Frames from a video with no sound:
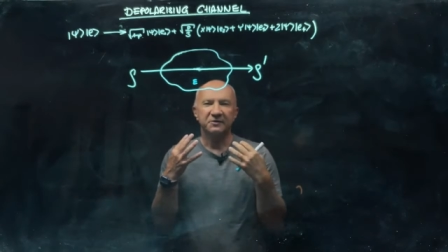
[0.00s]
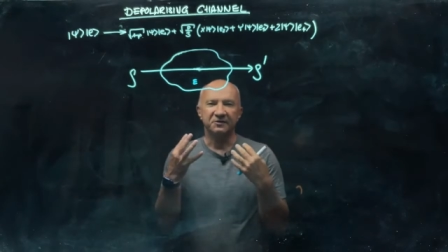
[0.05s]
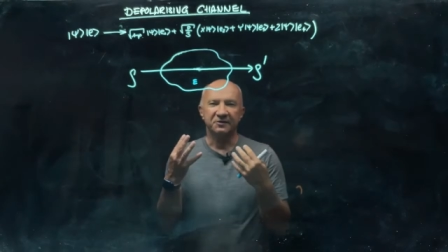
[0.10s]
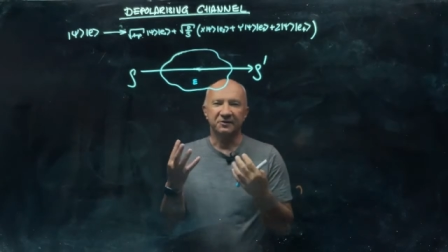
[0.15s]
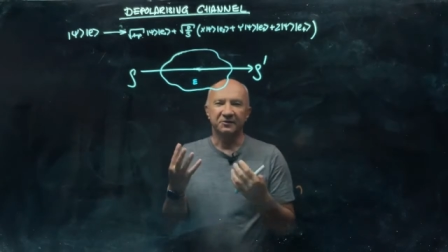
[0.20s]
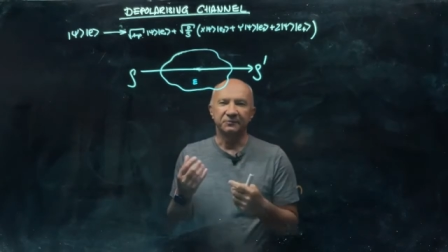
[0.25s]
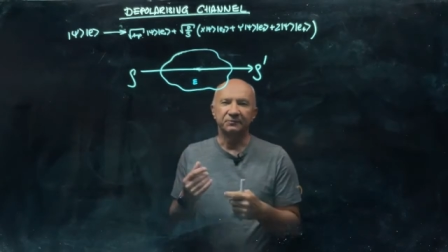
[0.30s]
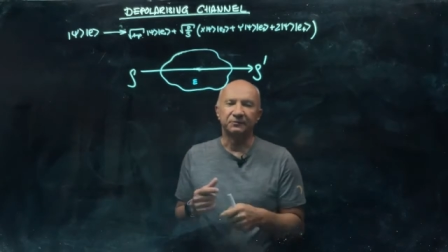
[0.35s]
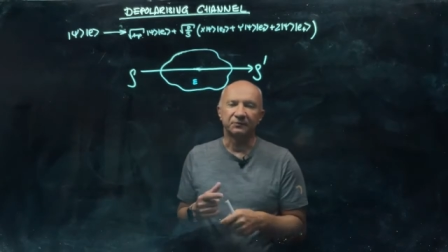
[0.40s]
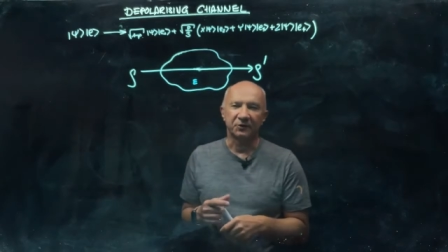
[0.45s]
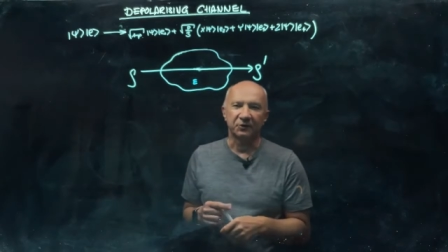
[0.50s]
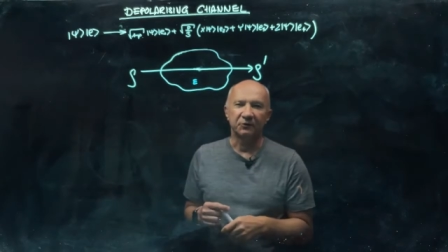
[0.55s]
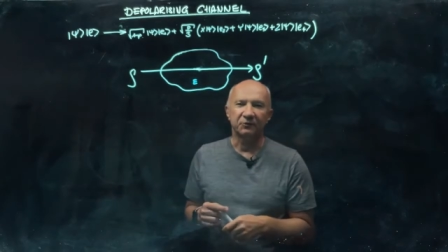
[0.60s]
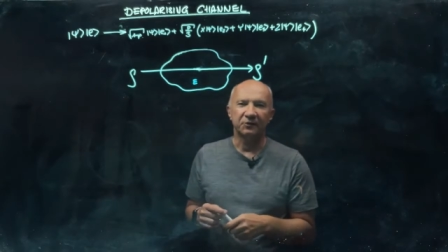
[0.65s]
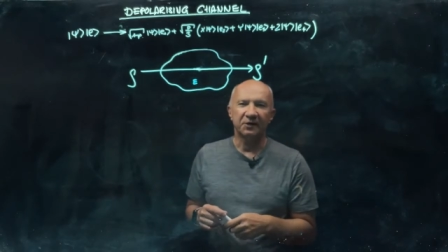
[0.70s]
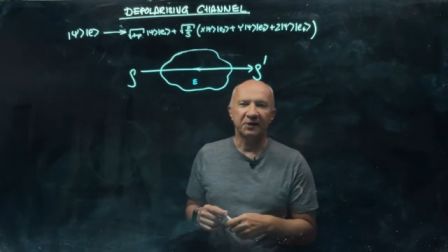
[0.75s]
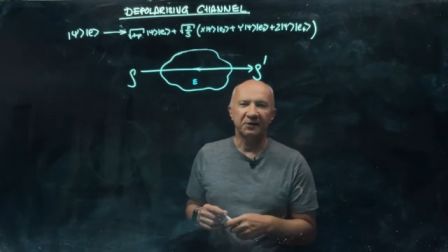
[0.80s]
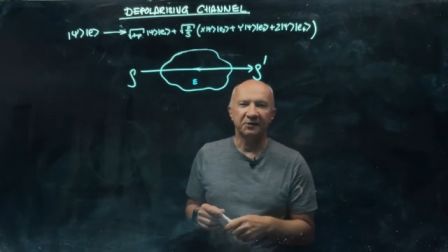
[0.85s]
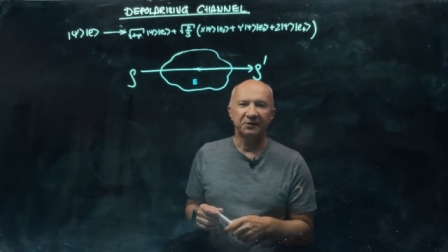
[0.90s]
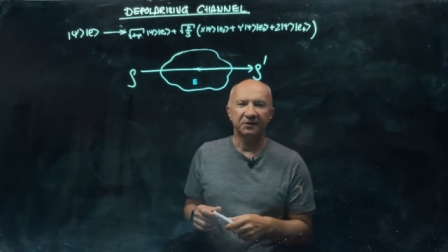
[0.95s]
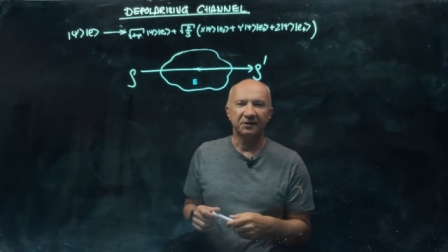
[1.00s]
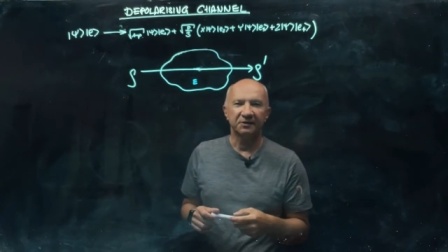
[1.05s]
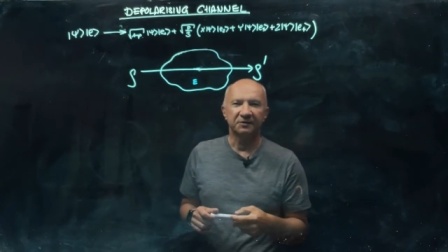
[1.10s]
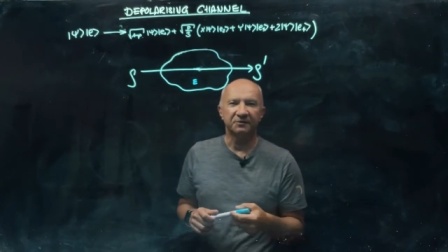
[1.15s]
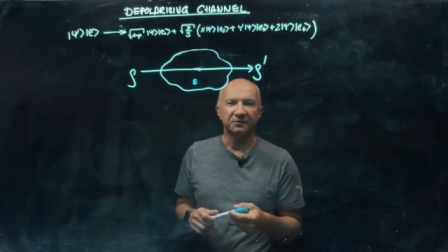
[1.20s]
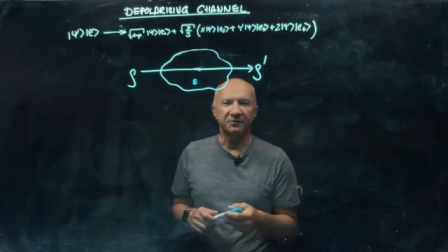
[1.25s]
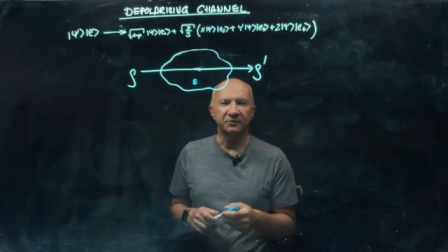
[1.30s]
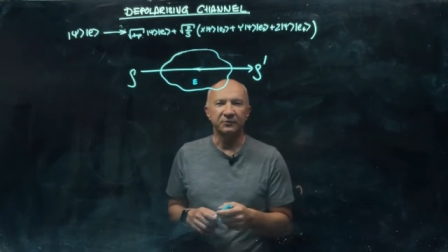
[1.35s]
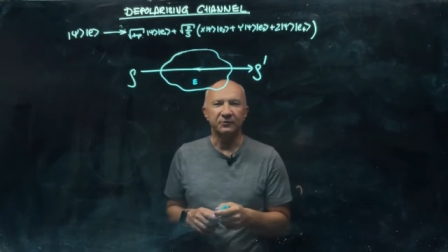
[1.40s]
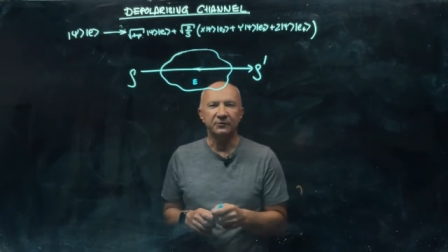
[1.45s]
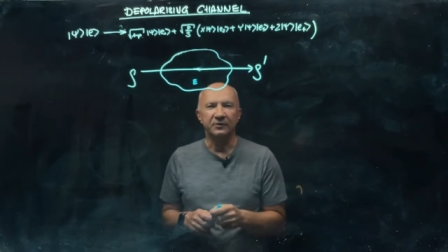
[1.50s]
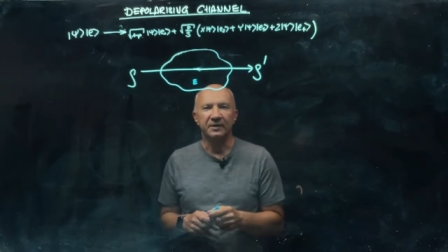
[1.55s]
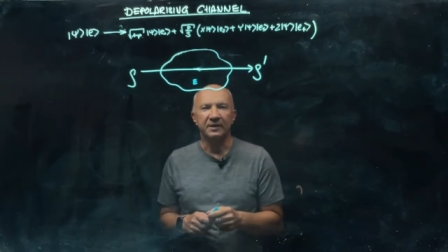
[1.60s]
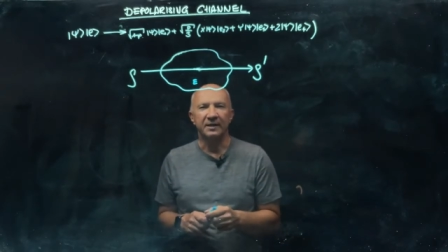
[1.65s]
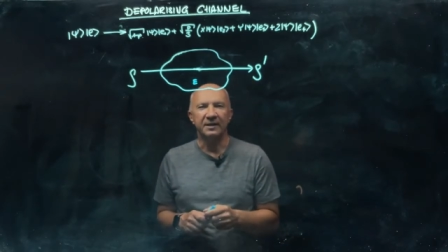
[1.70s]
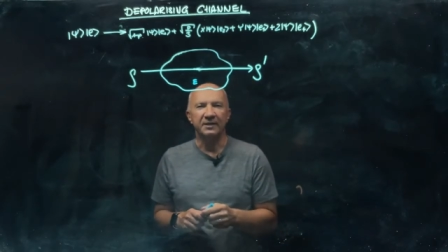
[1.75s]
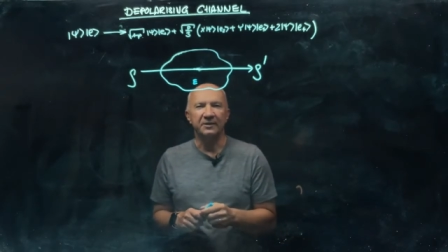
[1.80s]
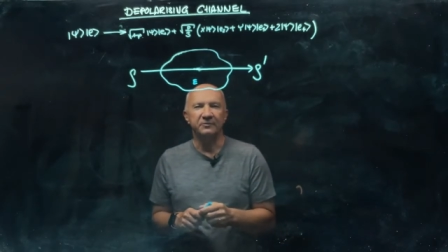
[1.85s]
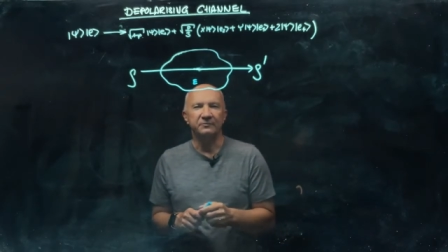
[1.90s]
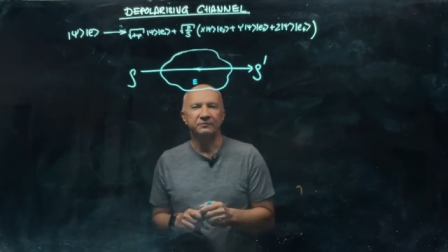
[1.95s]
a good idea
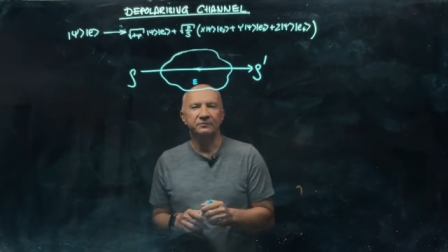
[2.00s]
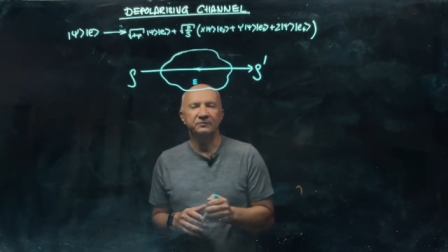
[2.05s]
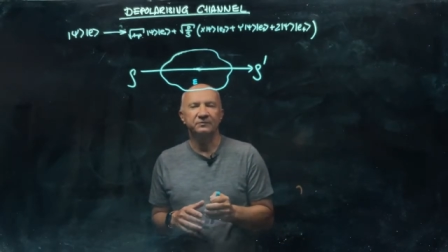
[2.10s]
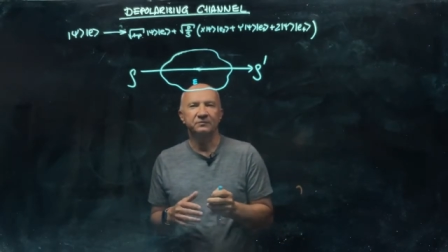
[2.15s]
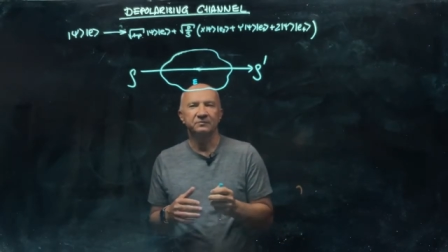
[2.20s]
to